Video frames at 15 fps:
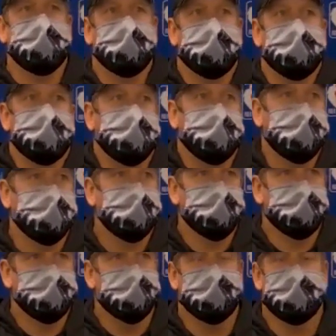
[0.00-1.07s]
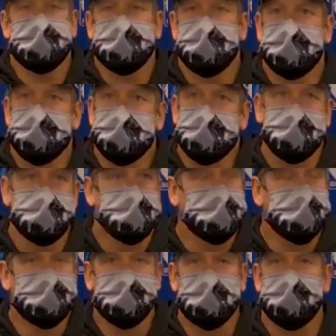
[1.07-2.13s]
very two two two good
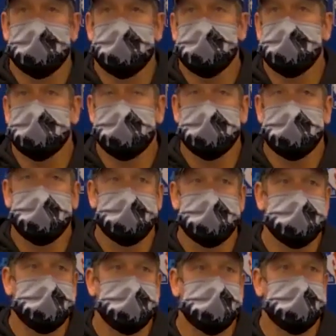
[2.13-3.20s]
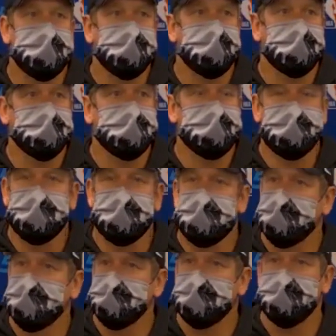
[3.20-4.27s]
teams, two teams playing well, two
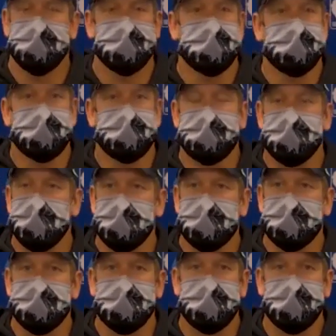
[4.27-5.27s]
very similar teams.